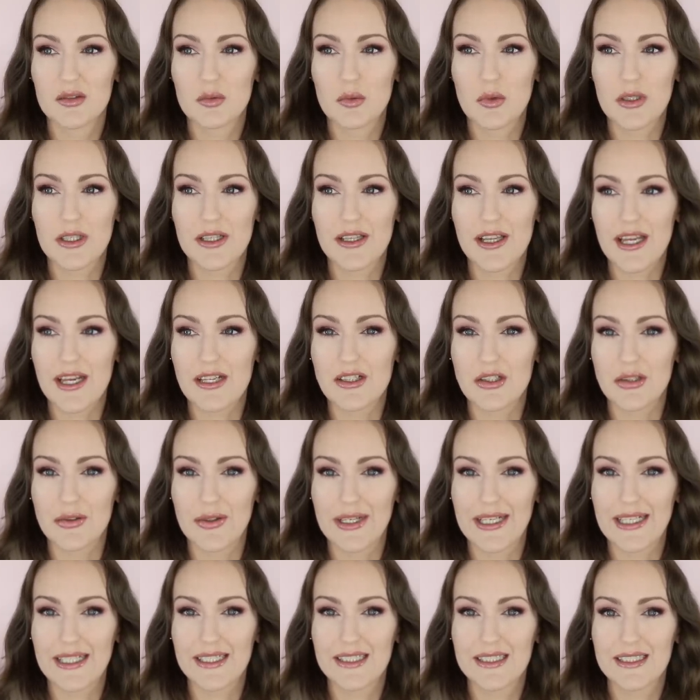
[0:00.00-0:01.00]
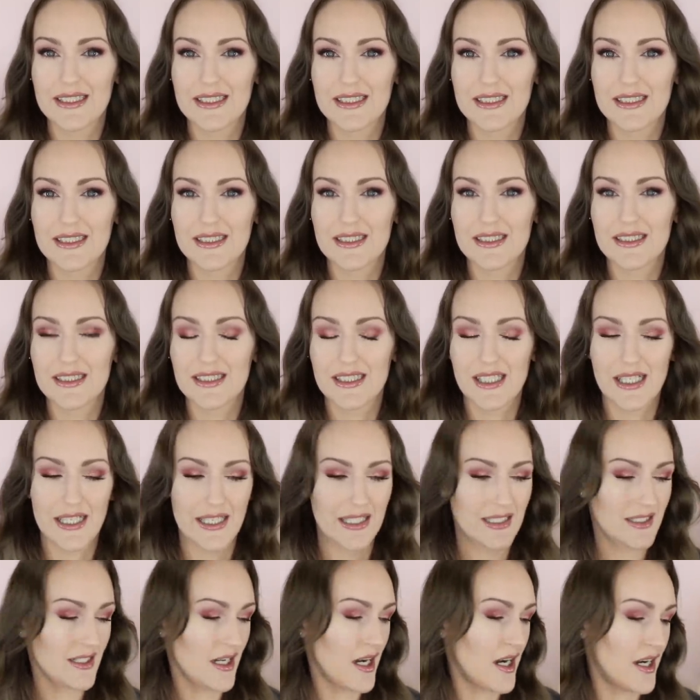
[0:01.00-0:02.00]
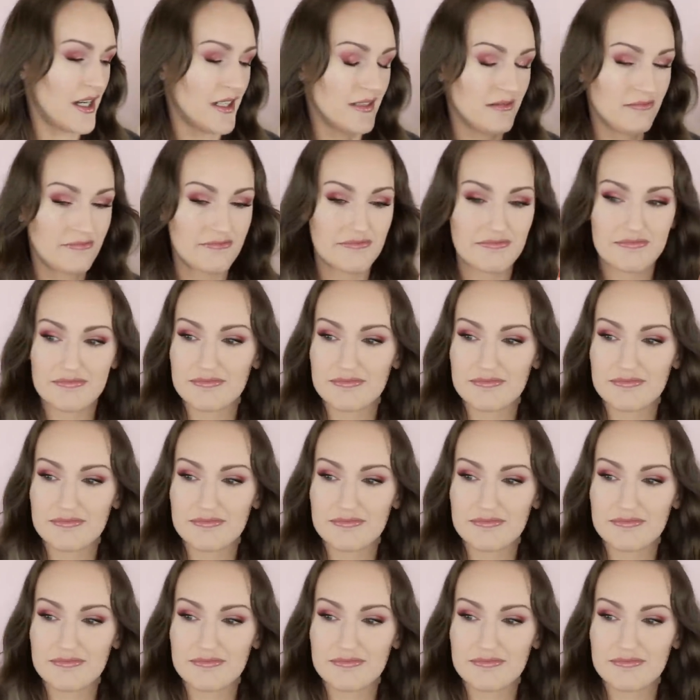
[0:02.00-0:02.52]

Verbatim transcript: What are they doing? Like, I